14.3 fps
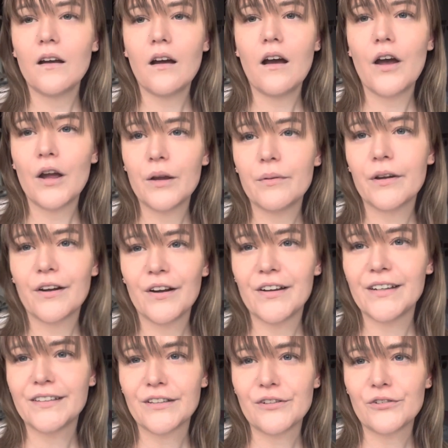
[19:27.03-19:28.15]
I hope you
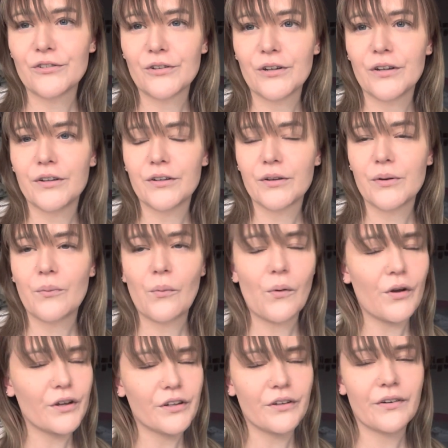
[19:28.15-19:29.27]
guys enjoyed
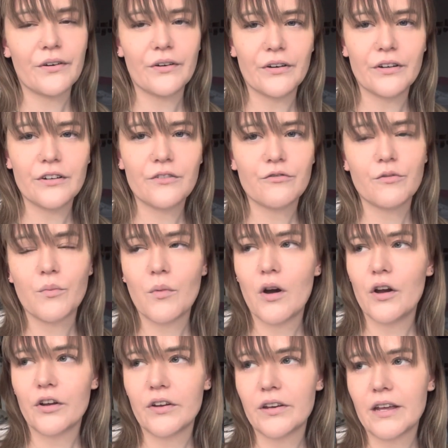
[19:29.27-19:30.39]
what you could from what
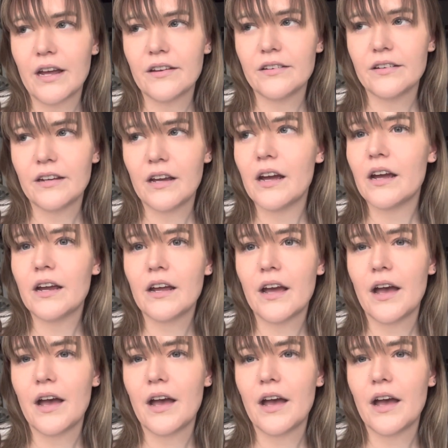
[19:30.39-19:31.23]
I could get today.